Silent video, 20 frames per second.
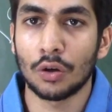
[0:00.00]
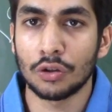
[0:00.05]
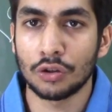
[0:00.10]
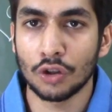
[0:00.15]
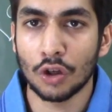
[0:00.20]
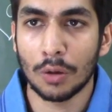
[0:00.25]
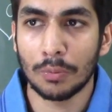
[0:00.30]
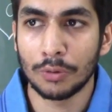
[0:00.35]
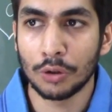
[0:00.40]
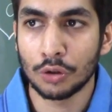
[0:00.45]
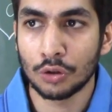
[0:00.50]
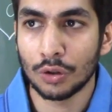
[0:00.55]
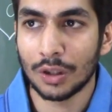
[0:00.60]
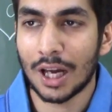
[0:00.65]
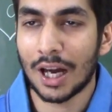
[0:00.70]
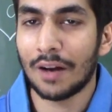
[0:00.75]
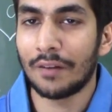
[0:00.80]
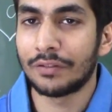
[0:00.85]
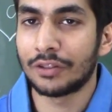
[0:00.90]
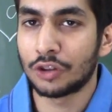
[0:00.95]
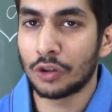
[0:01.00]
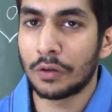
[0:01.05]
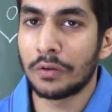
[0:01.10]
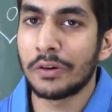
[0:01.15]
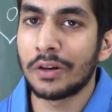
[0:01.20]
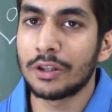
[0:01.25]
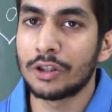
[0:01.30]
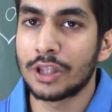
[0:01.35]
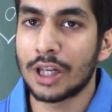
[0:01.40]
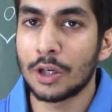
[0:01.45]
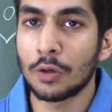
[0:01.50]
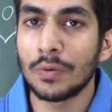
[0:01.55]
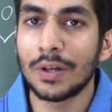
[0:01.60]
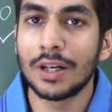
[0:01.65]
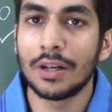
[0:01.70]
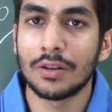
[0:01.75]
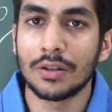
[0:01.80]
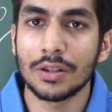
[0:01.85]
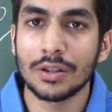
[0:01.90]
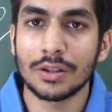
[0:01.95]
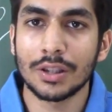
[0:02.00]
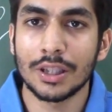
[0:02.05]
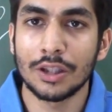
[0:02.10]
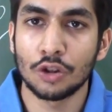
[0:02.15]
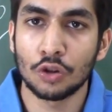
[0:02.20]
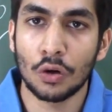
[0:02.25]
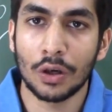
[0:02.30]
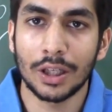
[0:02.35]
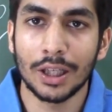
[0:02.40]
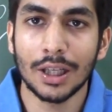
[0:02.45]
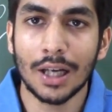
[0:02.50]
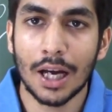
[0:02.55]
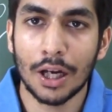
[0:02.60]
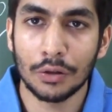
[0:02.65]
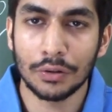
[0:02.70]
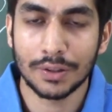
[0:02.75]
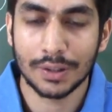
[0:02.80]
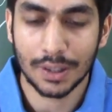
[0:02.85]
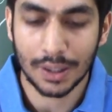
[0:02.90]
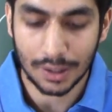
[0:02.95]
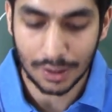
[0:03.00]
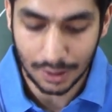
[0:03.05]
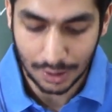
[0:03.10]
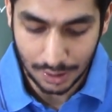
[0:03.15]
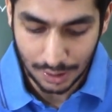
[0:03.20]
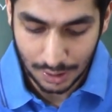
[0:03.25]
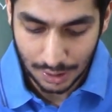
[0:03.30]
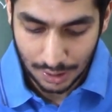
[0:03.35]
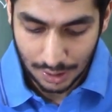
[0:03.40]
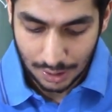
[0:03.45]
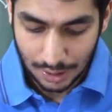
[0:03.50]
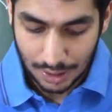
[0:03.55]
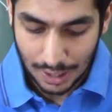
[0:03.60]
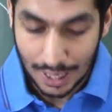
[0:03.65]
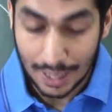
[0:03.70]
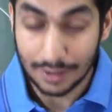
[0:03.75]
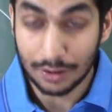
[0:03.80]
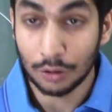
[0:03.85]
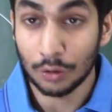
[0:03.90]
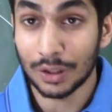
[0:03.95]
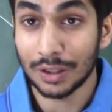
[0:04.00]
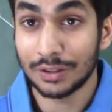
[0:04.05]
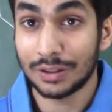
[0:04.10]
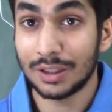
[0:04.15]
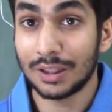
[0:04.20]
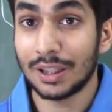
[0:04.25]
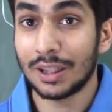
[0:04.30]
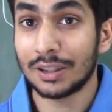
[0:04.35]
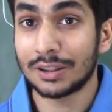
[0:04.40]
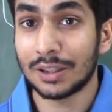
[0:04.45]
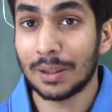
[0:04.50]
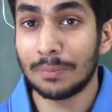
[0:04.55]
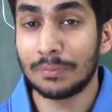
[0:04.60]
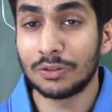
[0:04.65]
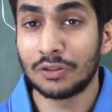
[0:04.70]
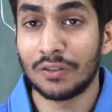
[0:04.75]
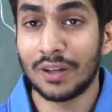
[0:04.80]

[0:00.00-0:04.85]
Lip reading: job. You should have genuine interest in joining IOCL. And you can see there are some